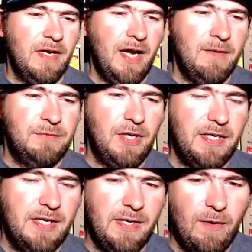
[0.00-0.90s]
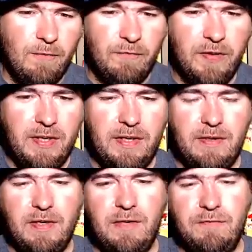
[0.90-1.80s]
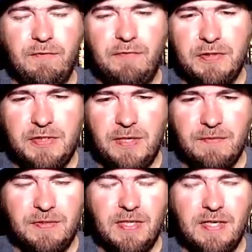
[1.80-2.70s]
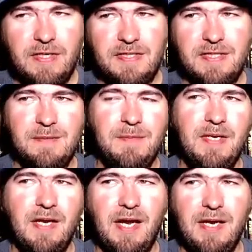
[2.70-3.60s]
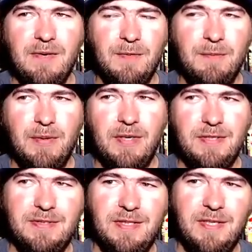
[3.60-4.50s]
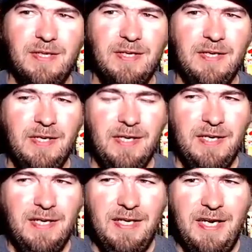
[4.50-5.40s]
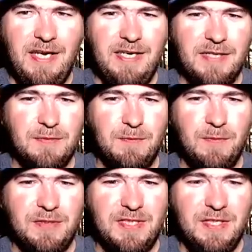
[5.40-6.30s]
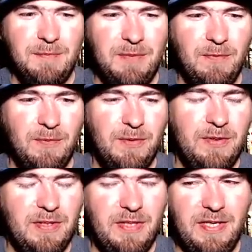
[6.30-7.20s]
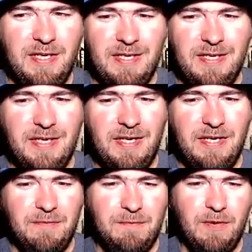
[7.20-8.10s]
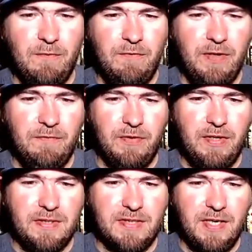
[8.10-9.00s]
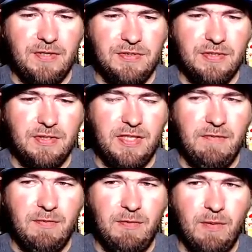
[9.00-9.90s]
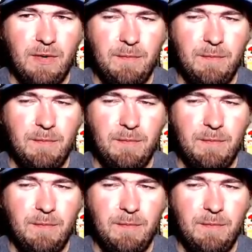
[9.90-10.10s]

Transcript: tried to get old Vic from Fish Everything to send me a hater, but he doesn't want to send me one. And old Vic forgets I used to give him quite a